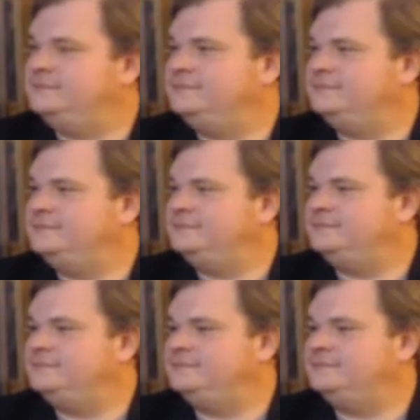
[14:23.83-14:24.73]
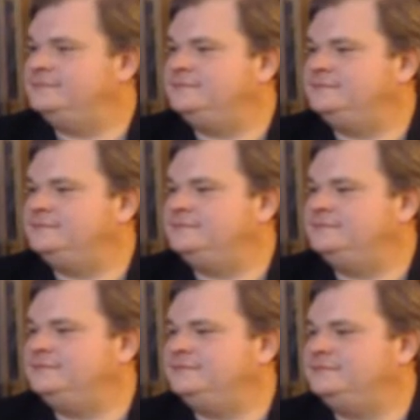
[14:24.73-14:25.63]

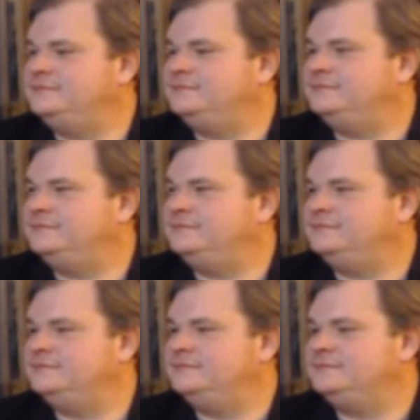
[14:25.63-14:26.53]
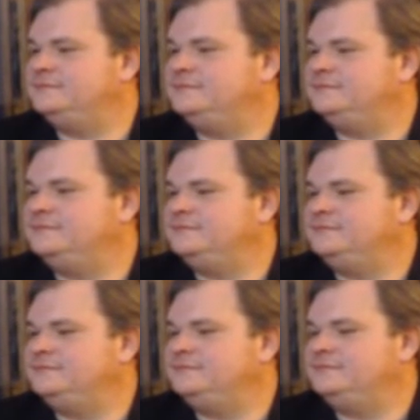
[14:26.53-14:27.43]

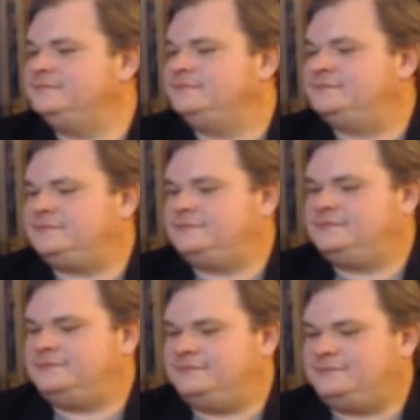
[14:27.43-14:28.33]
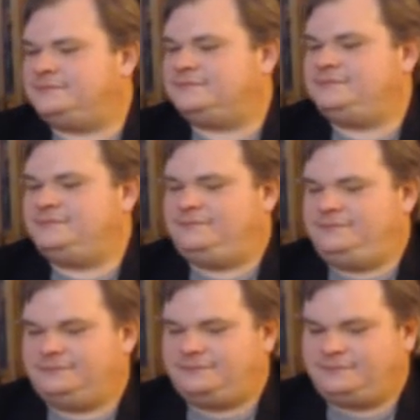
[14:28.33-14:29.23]

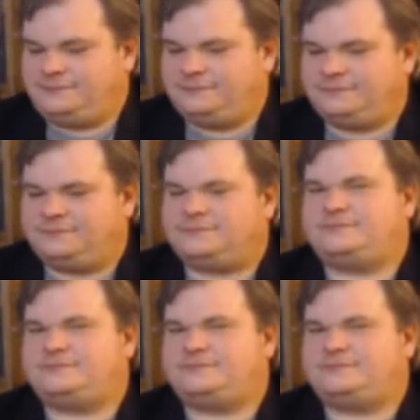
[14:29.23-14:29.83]
No words are spoken by the person on screen.